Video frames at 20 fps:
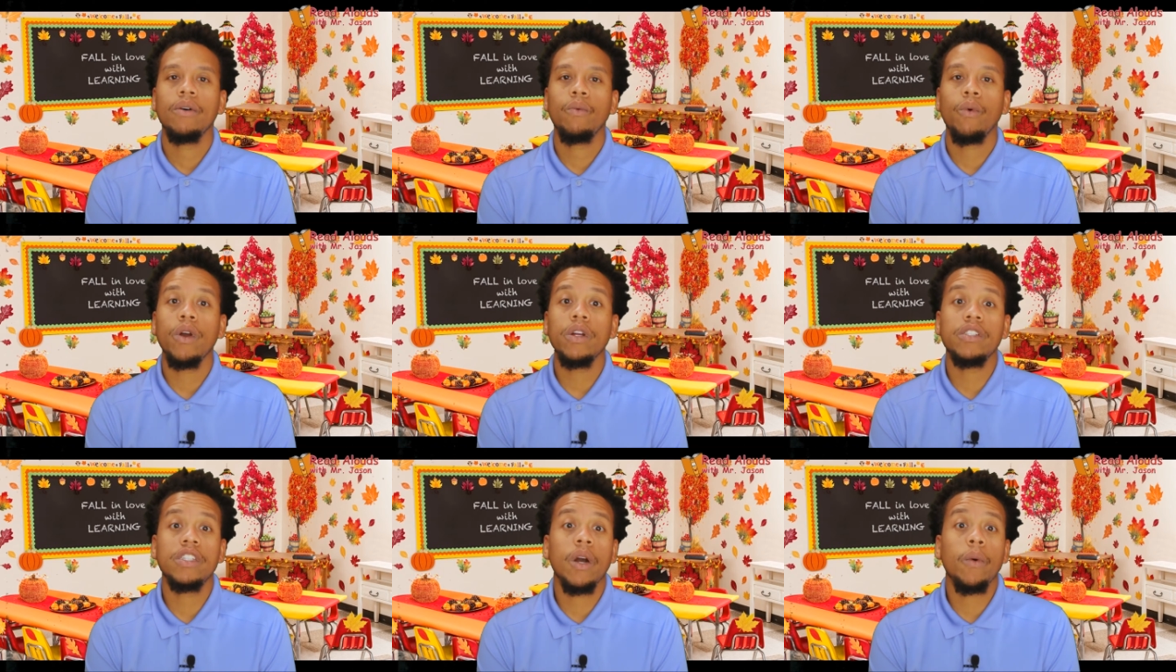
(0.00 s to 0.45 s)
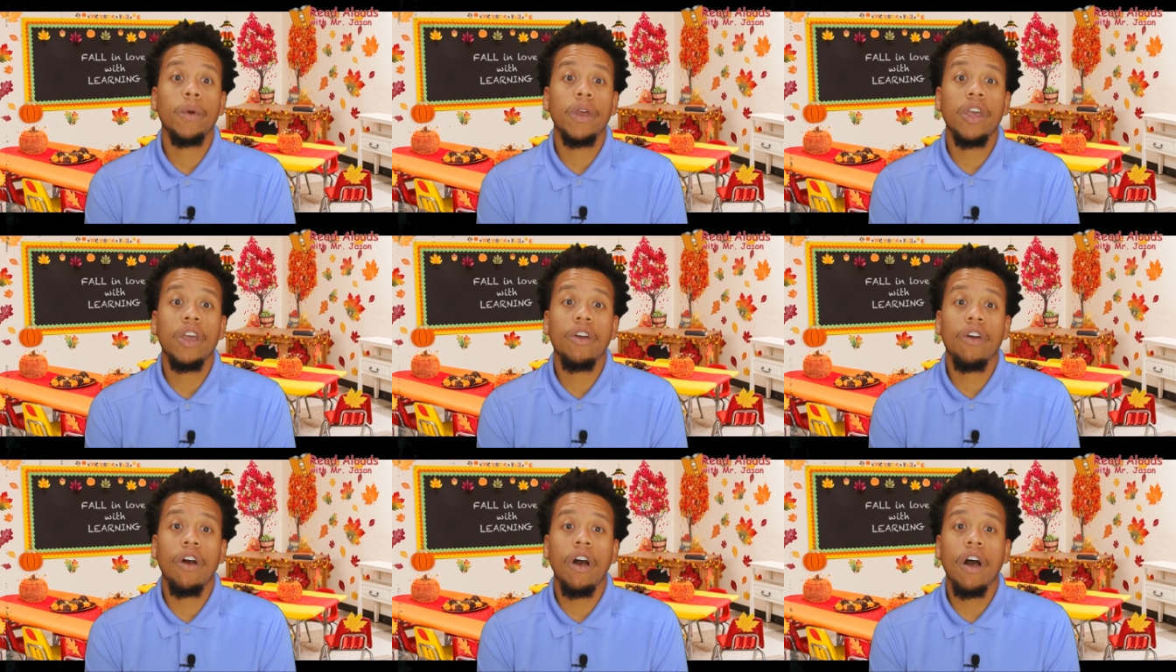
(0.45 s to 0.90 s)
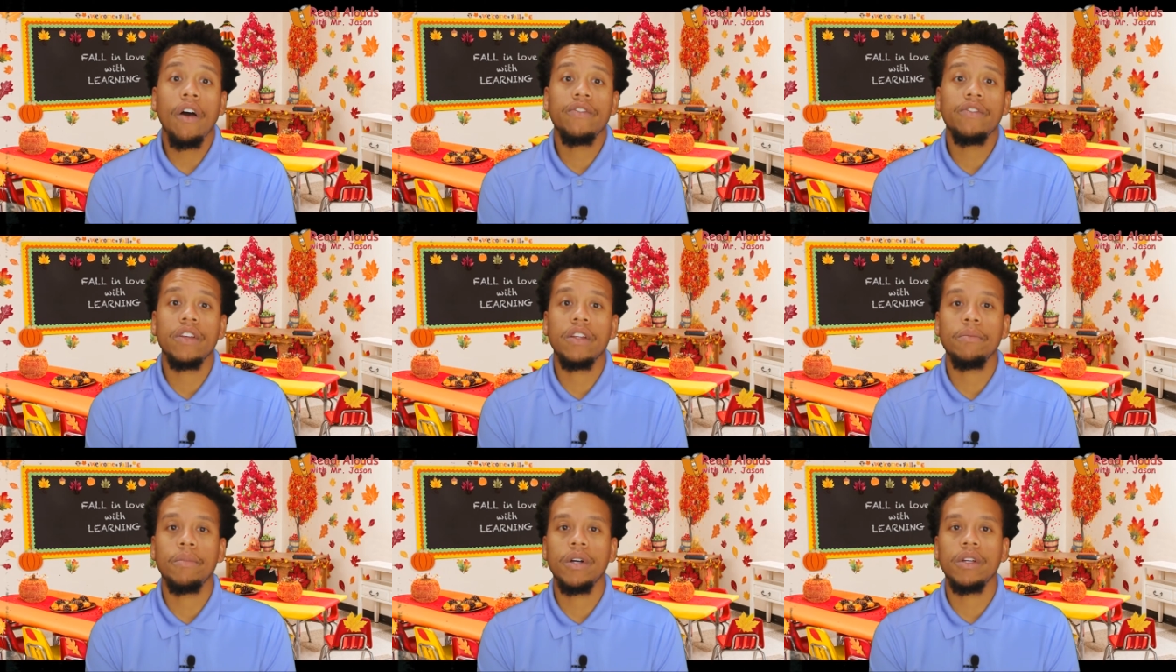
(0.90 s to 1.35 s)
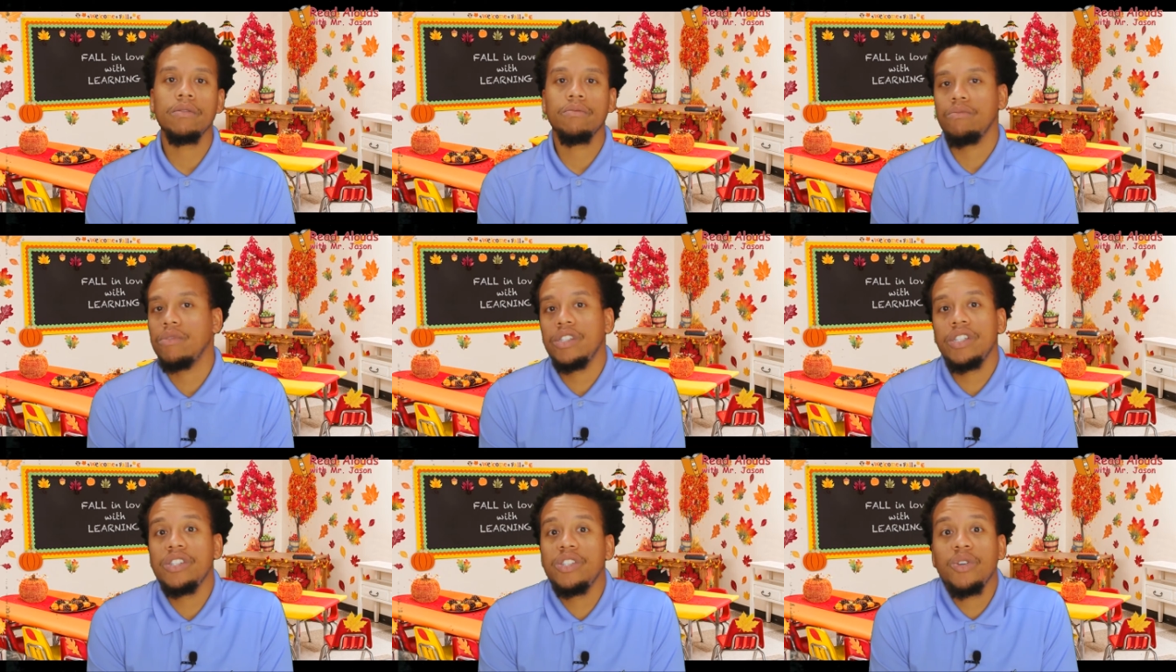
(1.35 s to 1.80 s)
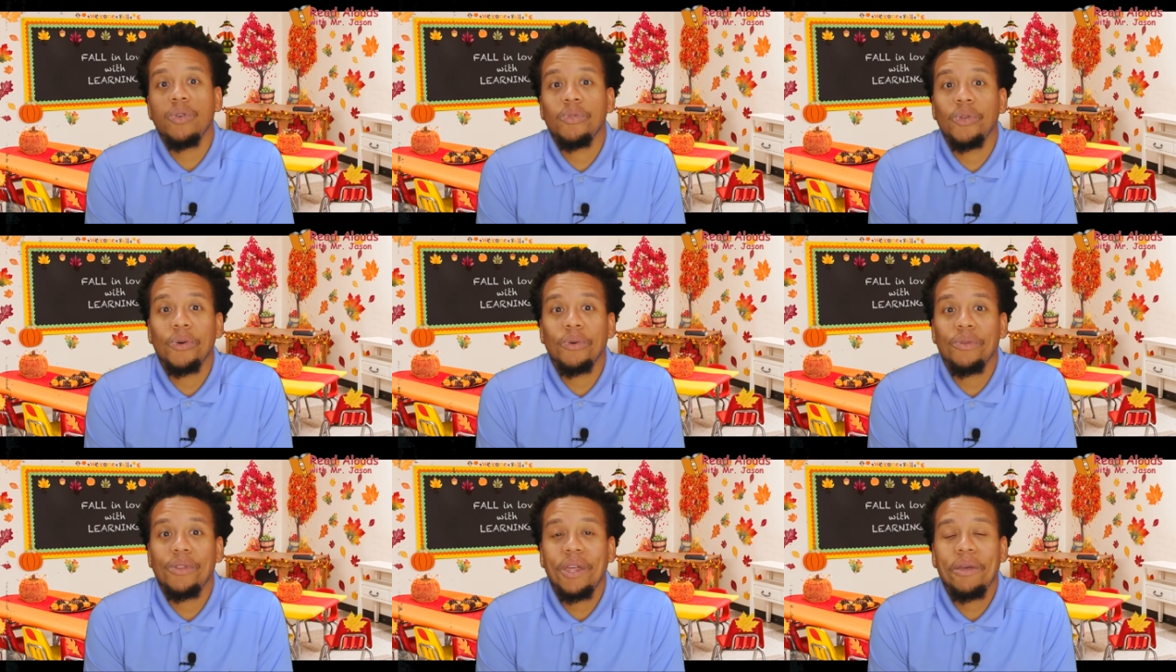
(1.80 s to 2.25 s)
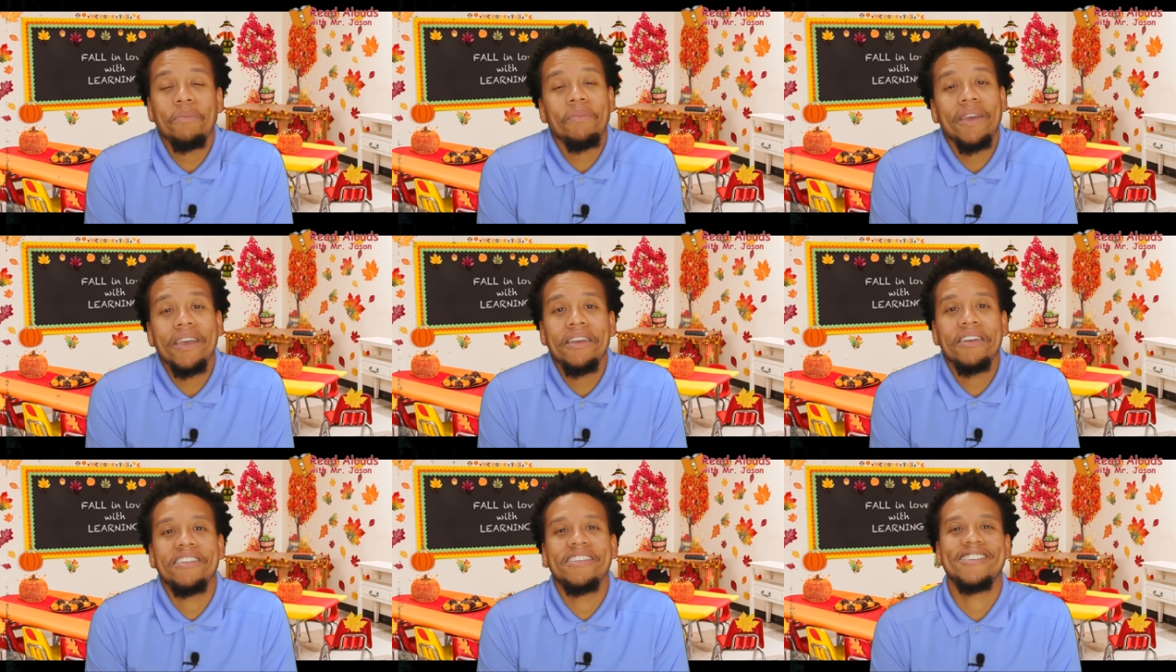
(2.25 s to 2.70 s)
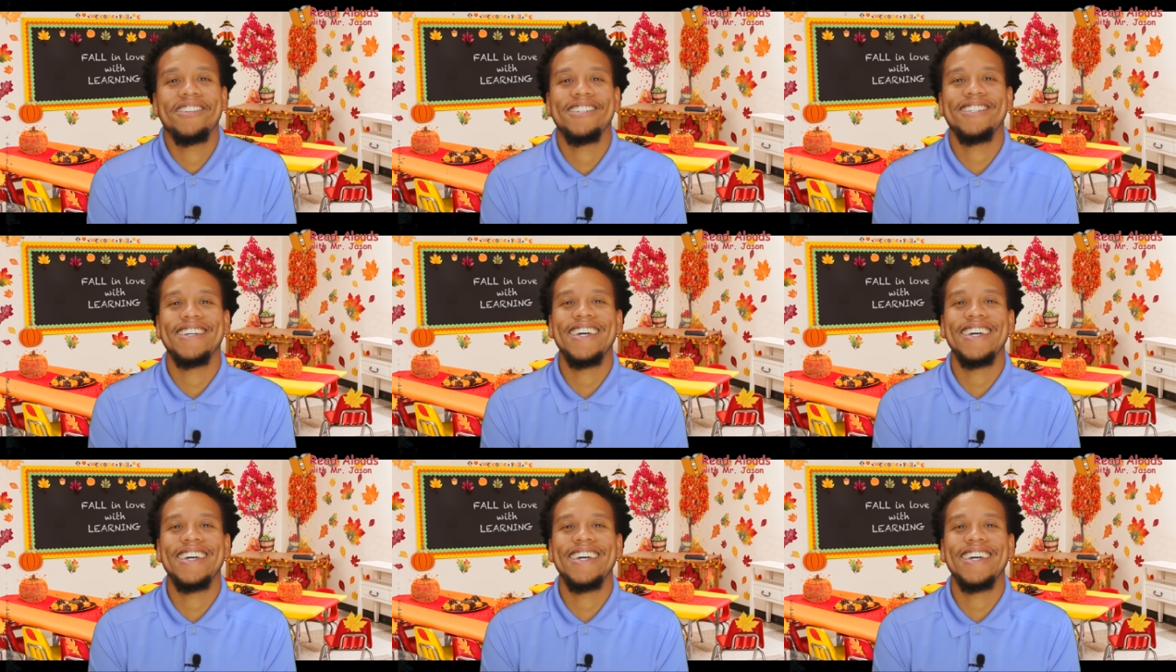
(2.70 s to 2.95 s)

words that we hear often, but we just don't know what they mean.